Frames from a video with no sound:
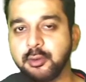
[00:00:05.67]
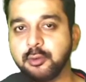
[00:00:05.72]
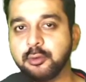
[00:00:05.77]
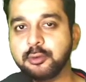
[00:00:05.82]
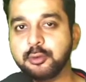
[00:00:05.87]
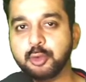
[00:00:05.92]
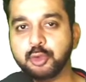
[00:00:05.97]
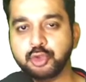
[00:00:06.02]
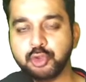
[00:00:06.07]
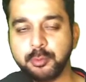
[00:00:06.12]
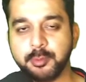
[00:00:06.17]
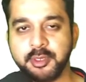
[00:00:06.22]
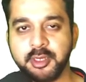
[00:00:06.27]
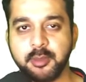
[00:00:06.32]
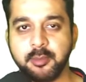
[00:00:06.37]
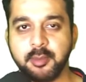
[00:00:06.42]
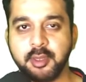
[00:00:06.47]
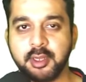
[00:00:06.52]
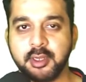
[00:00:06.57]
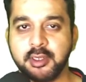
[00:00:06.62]
social media
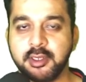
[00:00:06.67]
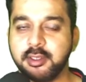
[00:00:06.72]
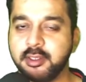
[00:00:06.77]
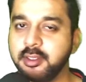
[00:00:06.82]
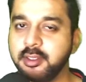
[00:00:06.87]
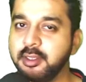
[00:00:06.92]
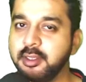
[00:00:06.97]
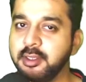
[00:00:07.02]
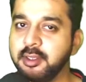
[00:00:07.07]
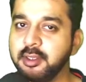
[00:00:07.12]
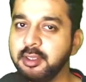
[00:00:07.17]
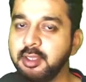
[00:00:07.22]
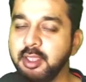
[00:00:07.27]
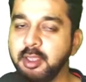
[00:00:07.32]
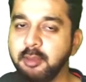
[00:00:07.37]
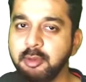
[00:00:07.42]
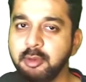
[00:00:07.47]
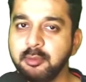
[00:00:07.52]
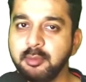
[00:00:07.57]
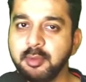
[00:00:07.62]
marketing,
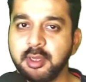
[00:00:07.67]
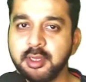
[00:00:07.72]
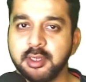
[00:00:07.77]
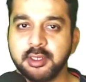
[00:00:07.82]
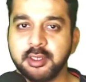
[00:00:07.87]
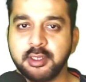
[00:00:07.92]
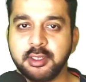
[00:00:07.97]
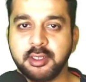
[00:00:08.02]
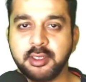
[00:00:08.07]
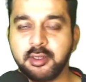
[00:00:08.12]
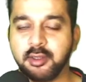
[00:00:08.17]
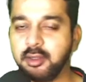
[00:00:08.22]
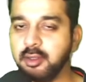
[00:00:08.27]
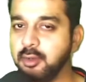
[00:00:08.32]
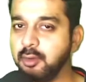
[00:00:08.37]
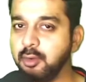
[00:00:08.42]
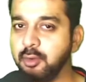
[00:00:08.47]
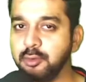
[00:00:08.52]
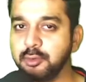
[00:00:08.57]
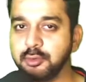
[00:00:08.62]
email marketing, and
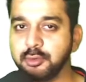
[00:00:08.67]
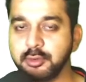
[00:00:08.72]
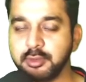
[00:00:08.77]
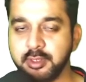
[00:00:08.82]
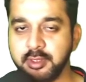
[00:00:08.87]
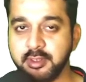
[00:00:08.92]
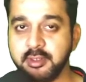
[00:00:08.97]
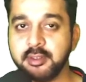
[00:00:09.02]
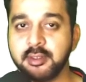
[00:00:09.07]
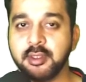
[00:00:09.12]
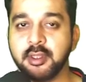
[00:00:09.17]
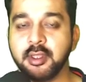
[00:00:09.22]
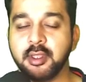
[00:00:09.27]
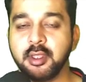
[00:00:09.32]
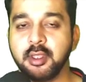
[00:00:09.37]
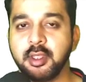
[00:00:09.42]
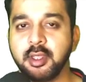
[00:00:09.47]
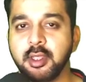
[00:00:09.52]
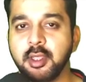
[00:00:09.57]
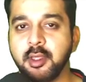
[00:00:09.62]
all those things.
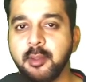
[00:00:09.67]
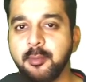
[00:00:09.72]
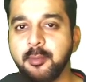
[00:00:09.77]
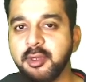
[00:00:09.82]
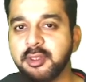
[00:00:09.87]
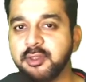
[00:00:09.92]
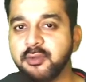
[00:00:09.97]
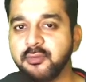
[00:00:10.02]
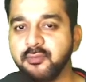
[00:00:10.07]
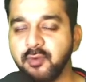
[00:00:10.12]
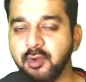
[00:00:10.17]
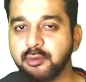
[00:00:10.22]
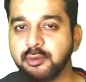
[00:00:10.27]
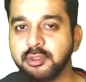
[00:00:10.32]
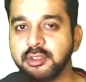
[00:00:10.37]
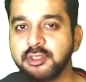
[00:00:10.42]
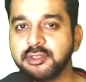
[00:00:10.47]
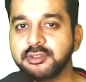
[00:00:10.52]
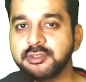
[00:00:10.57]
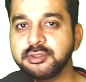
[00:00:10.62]
But the
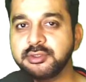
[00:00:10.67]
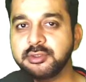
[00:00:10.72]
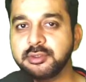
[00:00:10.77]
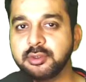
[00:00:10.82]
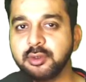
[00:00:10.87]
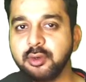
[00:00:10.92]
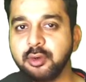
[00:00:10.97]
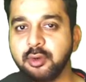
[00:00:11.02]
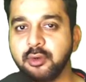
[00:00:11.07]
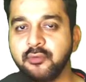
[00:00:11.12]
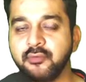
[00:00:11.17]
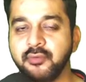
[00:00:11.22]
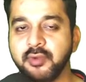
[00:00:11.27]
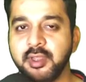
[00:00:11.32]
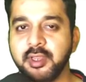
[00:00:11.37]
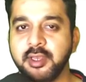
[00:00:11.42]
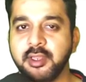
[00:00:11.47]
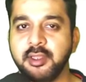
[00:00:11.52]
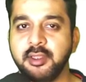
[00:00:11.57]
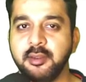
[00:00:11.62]
foundation of
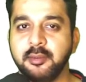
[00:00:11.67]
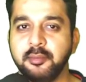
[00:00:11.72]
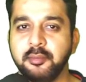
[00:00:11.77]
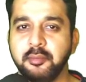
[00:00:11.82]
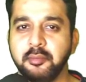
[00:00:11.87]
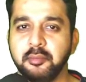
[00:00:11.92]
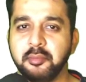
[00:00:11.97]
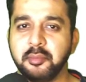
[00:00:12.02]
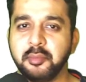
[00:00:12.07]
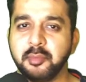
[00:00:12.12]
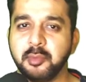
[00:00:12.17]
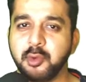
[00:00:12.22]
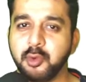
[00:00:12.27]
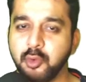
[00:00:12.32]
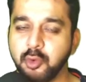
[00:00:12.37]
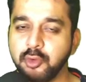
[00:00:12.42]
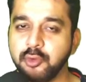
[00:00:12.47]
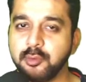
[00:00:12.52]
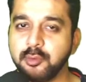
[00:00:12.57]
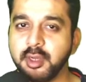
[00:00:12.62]
any
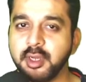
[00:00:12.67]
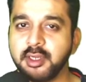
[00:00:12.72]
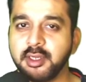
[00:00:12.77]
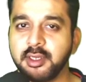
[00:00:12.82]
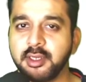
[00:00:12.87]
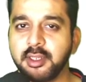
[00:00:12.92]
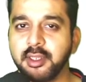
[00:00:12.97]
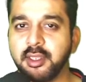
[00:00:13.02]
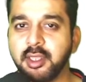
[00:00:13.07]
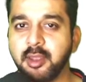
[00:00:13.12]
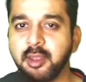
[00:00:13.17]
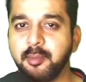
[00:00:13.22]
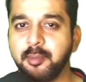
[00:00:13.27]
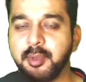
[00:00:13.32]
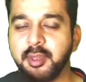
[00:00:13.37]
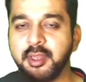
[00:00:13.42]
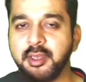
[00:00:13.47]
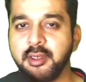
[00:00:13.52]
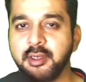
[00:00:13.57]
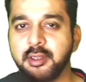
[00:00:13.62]
good marketing
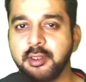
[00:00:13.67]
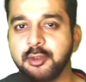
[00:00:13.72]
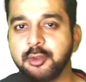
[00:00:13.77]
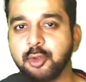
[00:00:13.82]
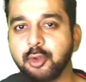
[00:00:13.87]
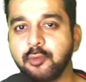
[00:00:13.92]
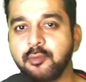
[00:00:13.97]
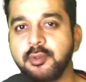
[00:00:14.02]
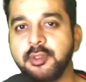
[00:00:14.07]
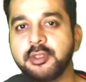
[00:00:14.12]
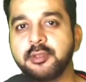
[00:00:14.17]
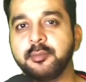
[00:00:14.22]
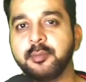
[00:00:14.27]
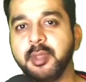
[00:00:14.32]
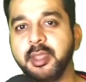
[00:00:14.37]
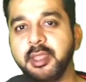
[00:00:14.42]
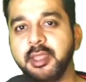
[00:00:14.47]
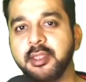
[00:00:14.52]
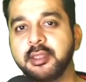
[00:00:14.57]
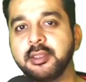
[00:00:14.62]
campaign is always
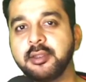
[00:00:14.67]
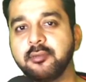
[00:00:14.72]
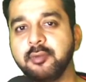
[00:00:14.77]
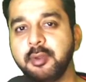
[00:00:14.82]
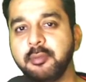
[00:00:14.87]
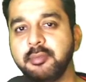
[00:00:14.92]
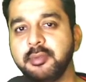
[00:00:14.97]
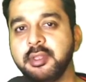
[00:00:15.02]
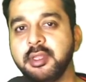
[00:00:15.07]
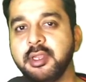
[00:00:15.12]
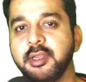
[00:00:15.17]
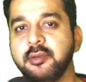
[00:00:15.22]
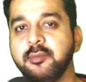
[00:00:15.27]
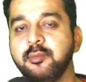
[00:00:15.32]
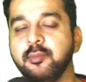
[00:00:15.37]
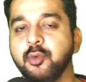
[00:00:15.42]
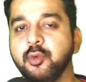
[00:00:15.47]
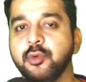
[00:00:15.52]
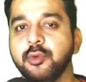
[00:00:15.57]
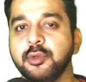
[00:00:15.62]
making the website
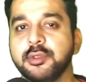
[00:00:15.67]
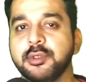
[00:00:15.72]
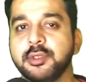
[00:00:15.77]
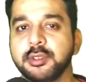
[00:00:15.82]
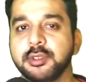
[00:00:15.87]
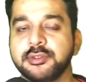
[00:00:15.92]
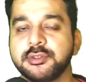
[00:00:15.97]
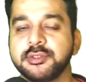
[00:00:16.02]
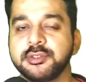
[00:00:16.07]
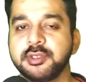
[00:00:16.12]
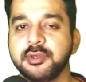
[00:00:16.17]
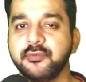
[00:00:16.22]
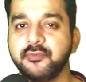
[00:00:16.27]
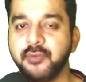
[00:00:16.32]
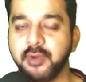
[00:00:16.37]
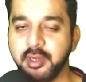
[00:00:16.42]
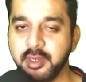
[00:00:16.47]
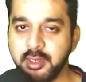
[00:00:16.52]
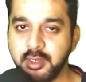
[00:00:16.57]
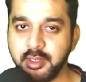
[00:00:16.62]
more search engine
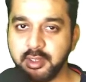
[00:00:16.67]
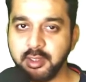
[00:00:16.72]
friendly.